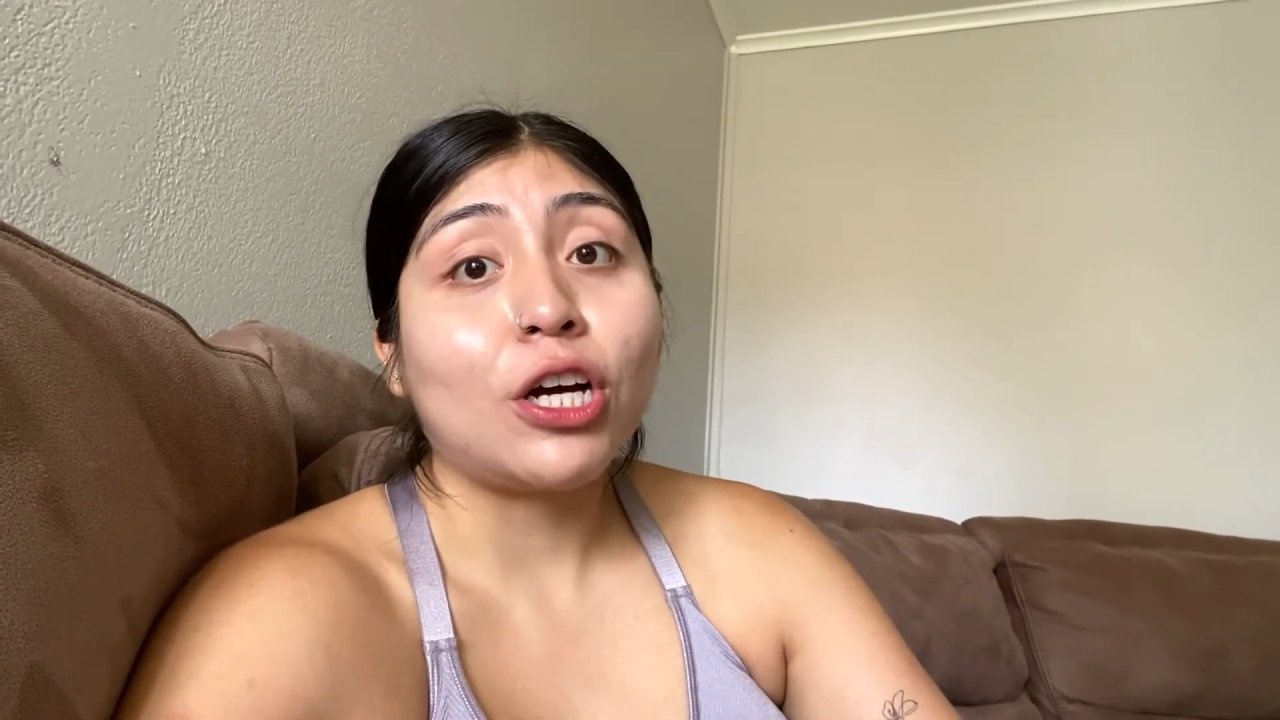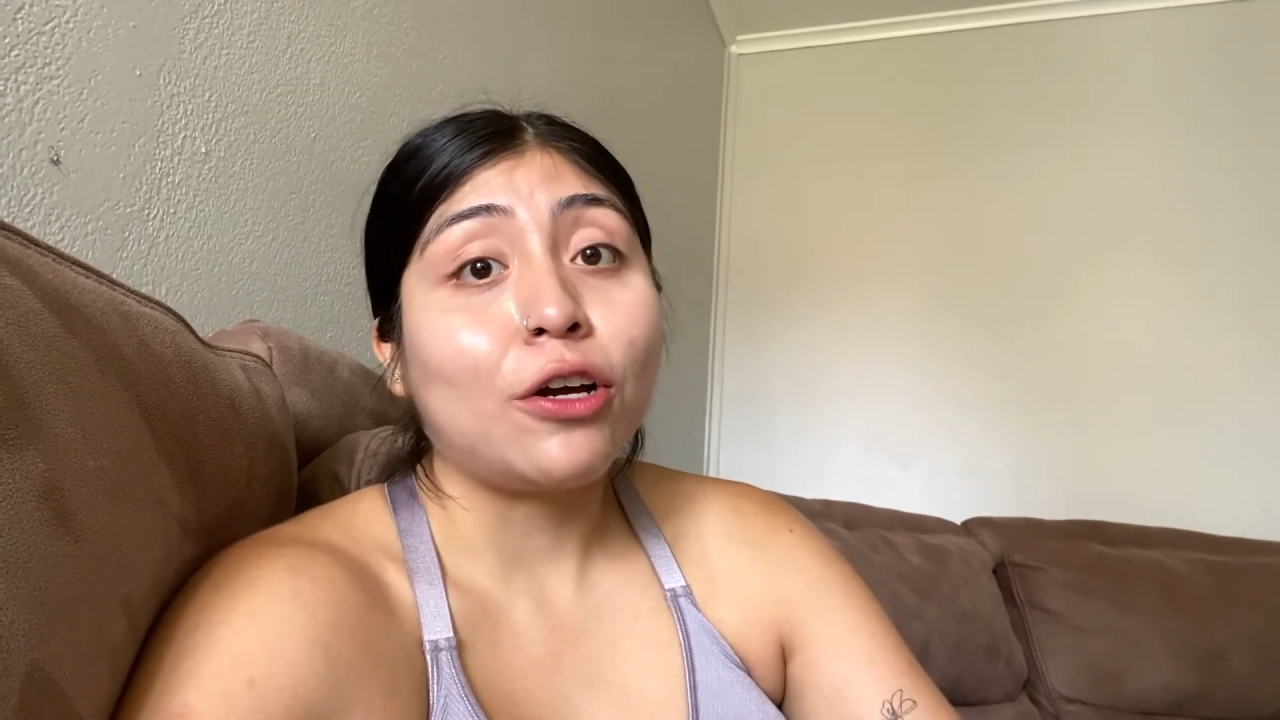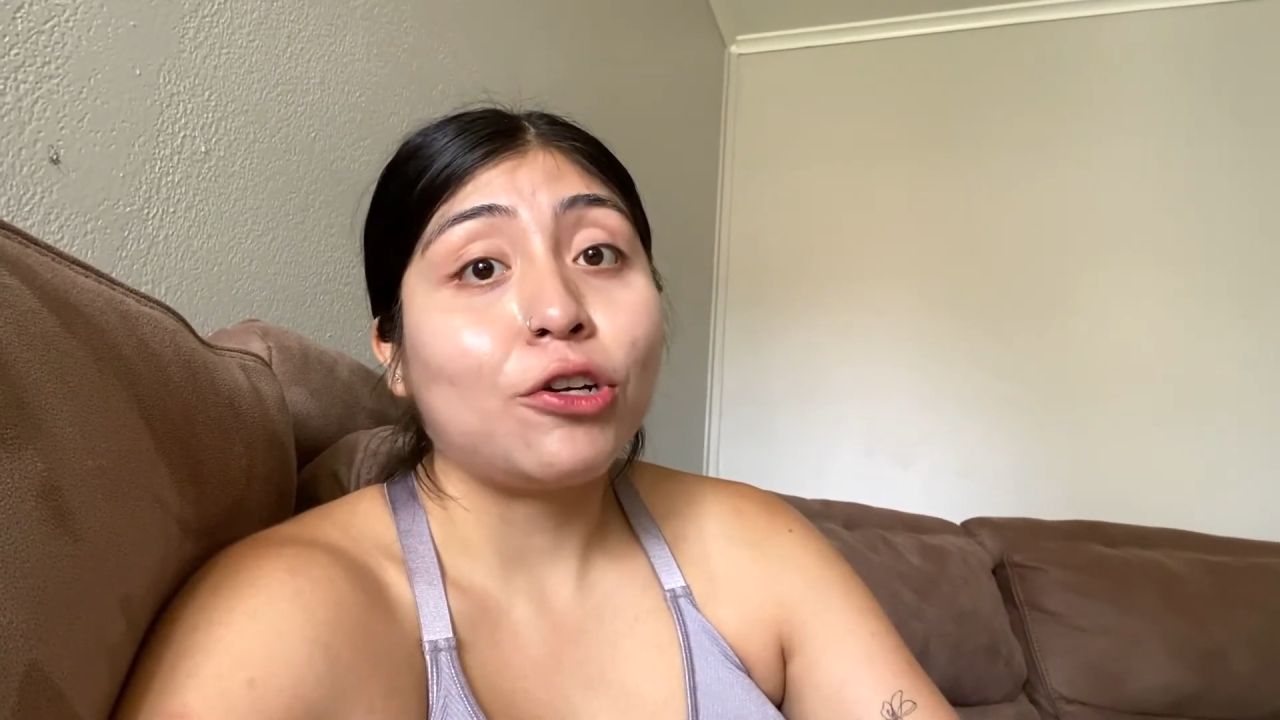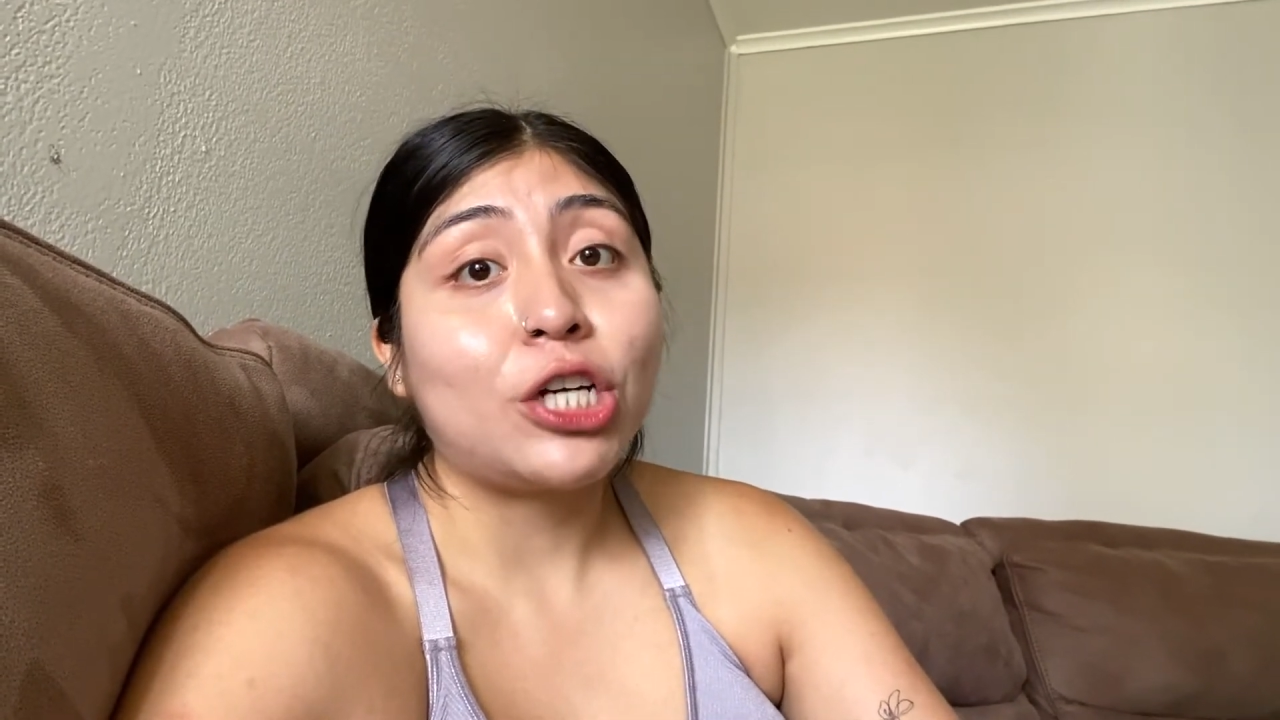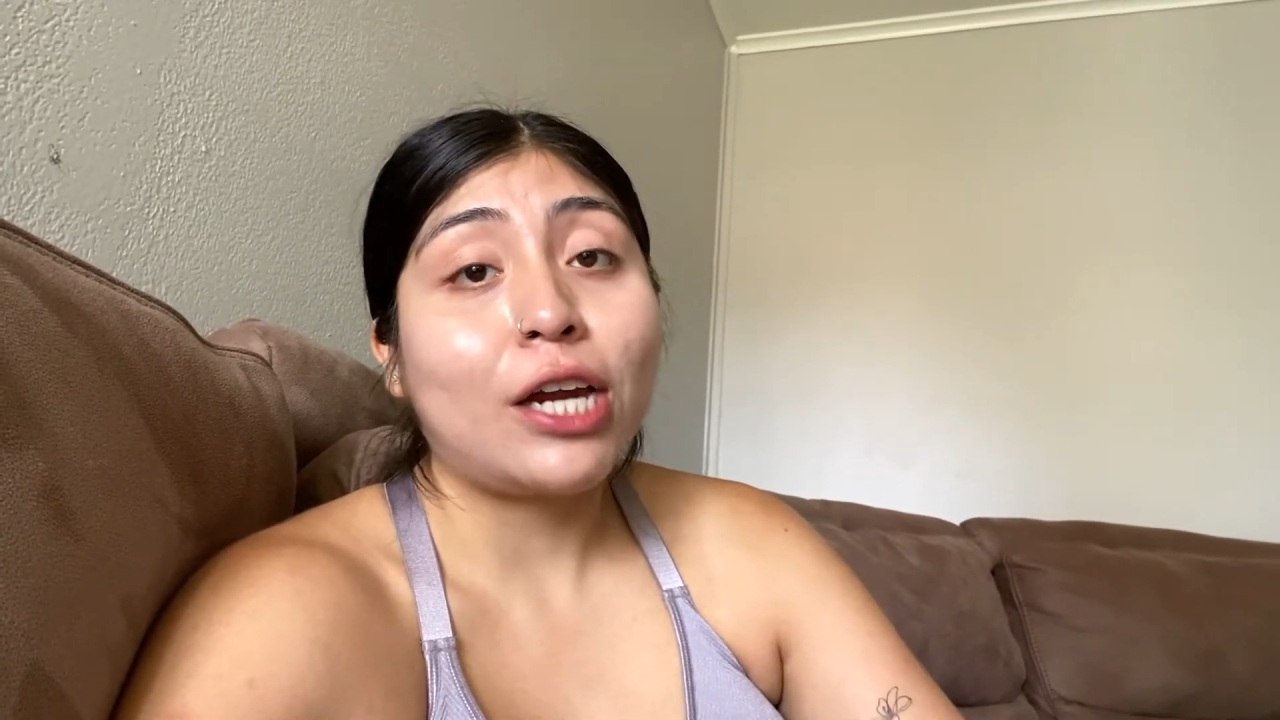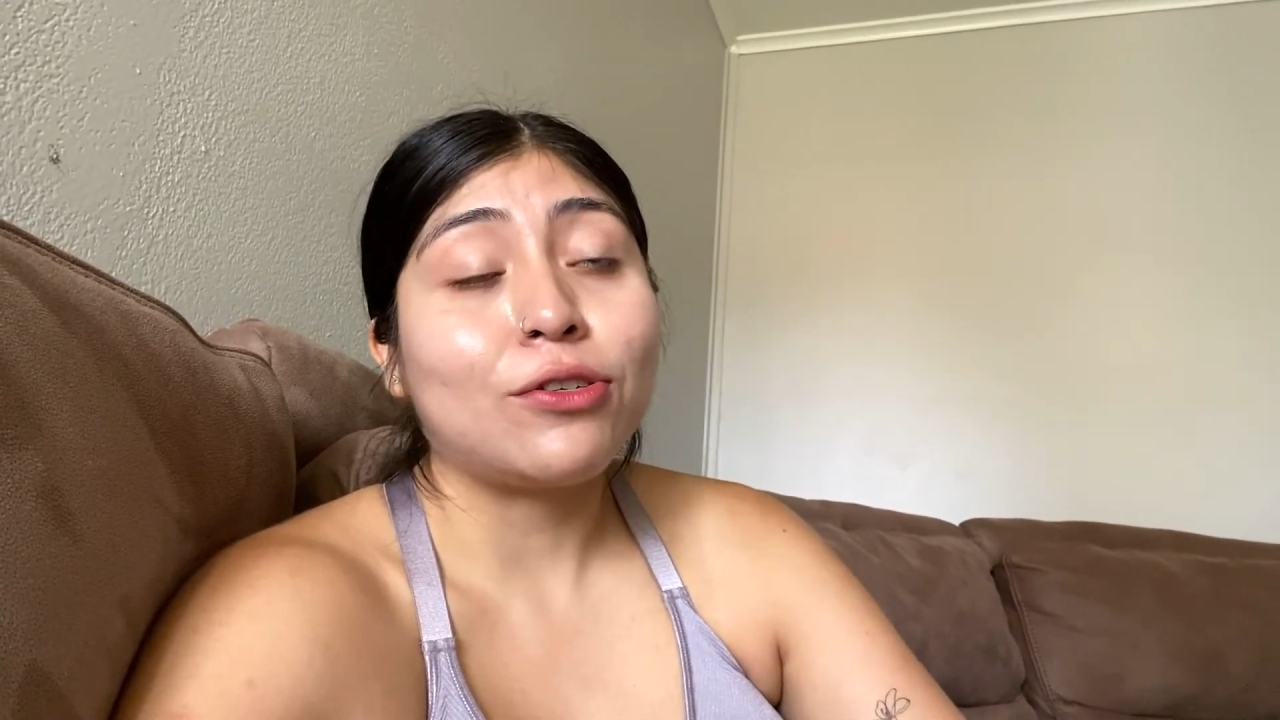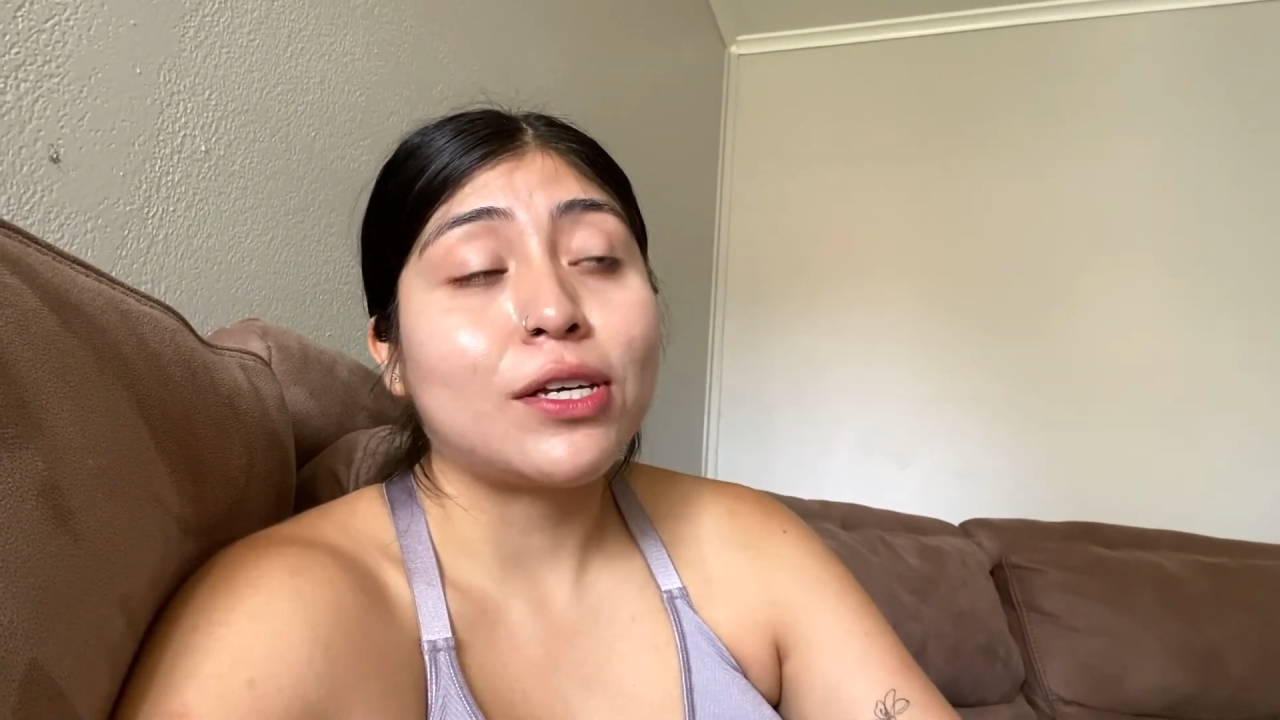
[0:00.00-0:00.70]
out your channels